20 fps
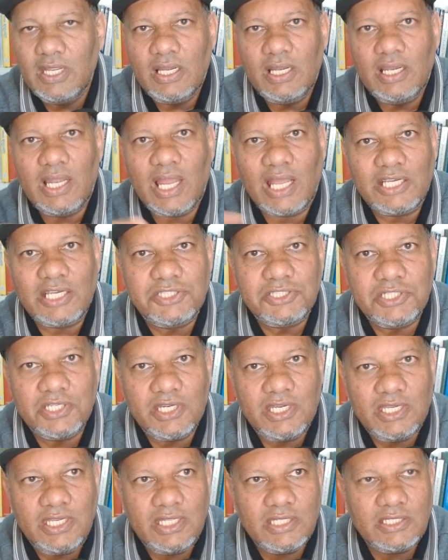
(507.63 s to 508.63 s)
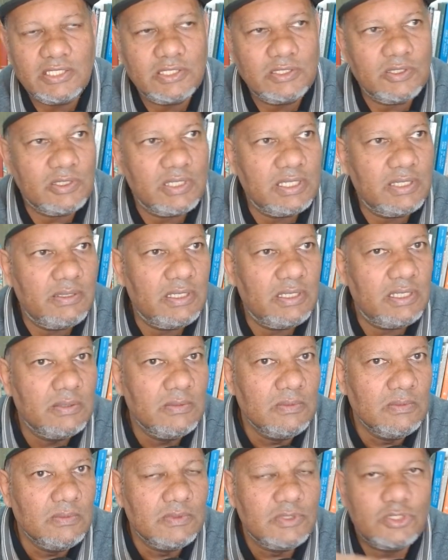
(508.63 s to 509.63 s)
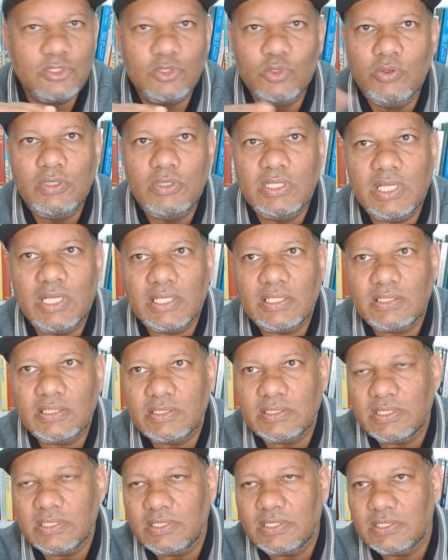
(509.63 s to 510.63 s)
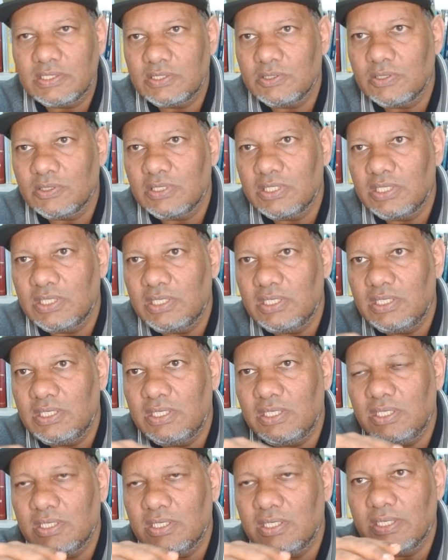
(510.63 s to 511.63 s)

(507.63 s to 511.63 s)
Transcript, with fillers: luxury, it's not a sunnat, it's not a,